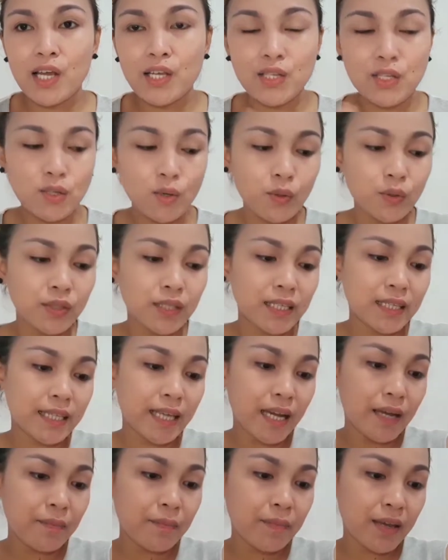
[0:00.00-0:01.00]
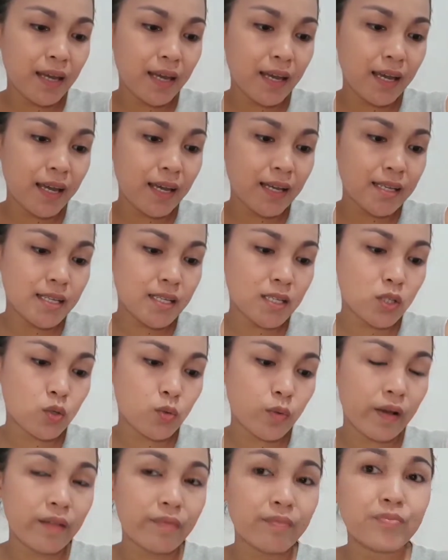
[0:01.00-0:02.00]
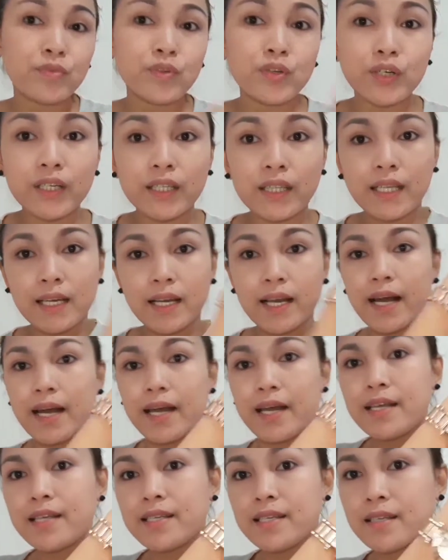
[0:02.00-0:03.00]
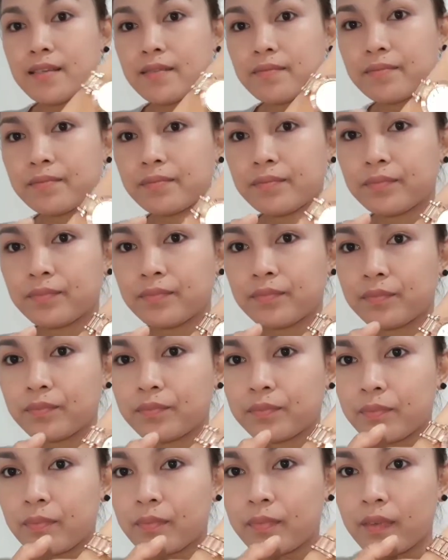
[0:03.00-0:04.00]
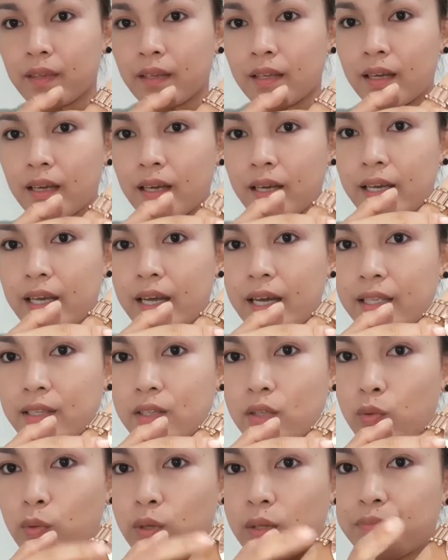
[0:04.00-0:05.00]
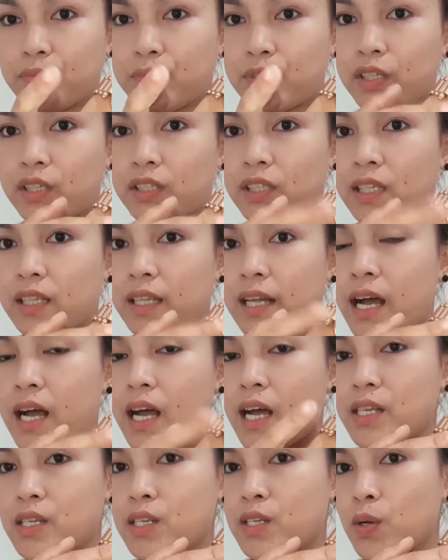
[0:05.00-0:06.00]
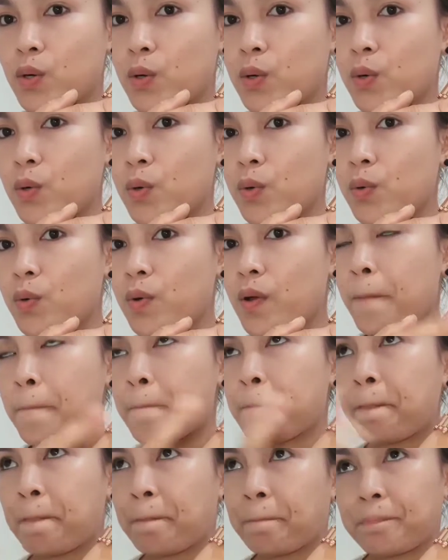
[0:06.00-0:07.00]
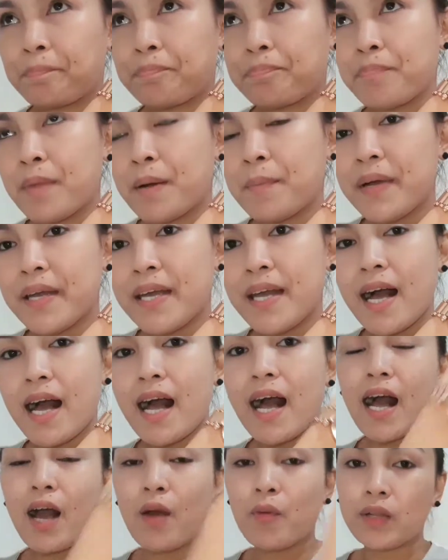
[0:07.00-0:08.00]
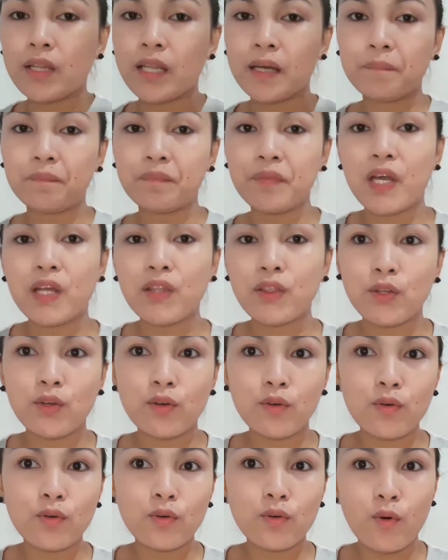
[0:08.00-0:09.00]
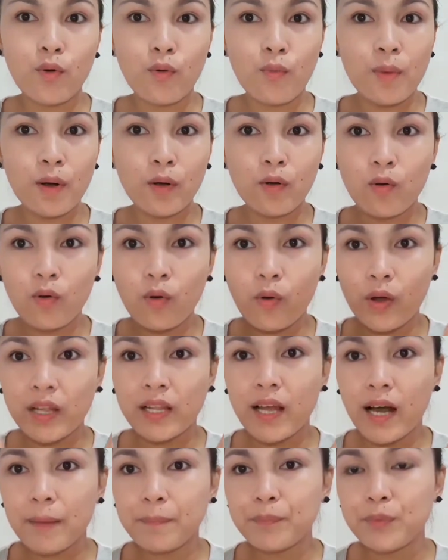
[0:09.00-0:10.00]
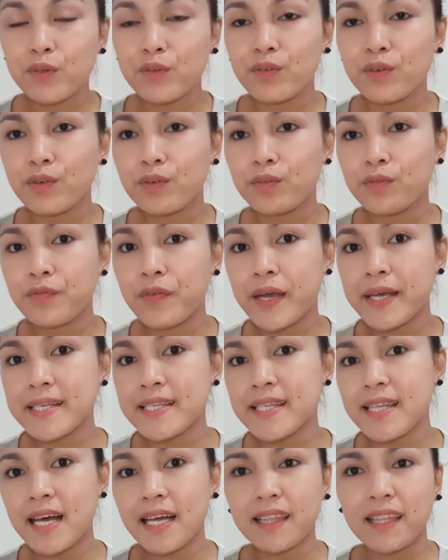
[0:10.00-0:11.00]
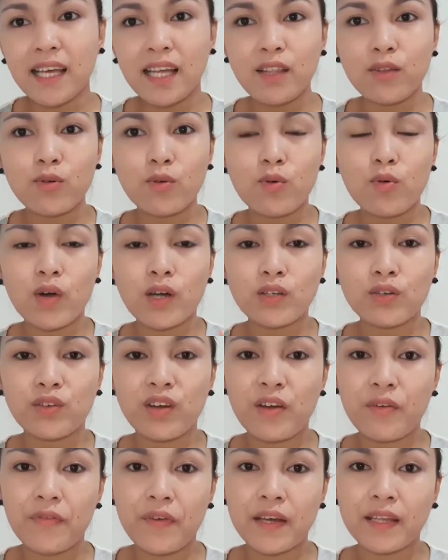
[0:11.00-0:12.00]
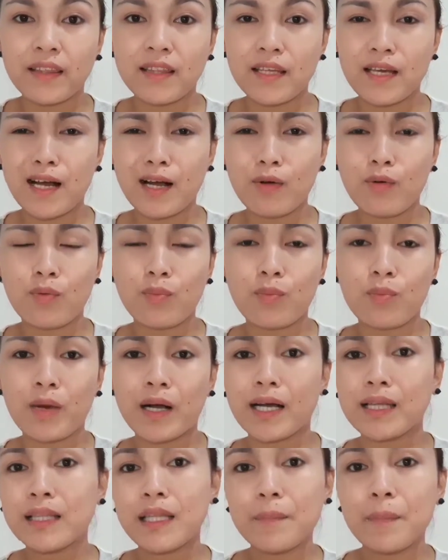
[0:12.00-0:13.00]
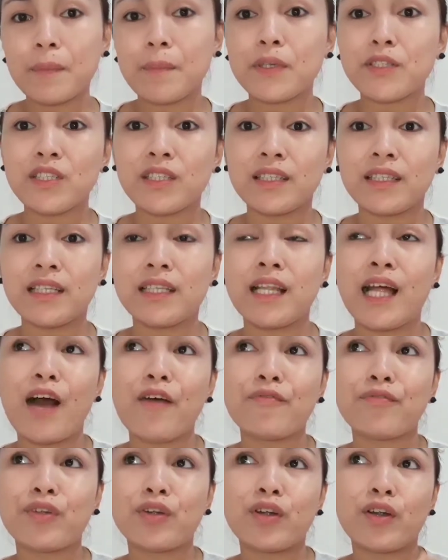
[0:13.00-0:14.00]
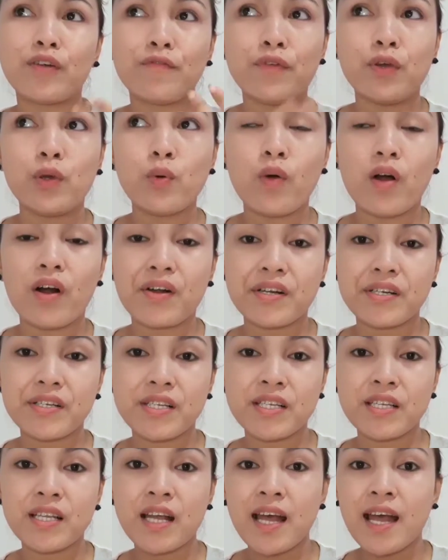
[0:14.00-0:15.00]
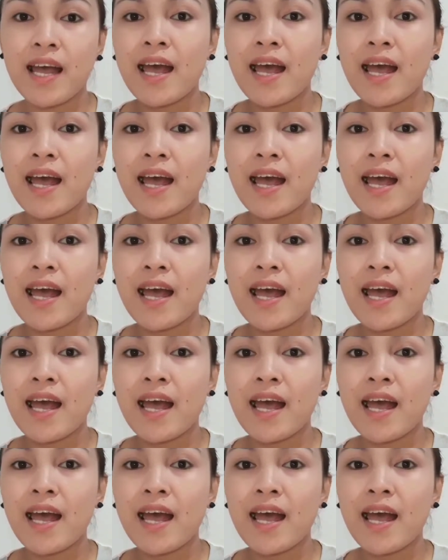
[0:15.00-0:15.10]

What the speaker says: So, the time is 12:30, guys. Ayan, 12:30 na. So, mamaya, I will update you kung mag-oil up yung face natin o kung anong effect niya, kung maganda pa ba siyang tinan after a few hours.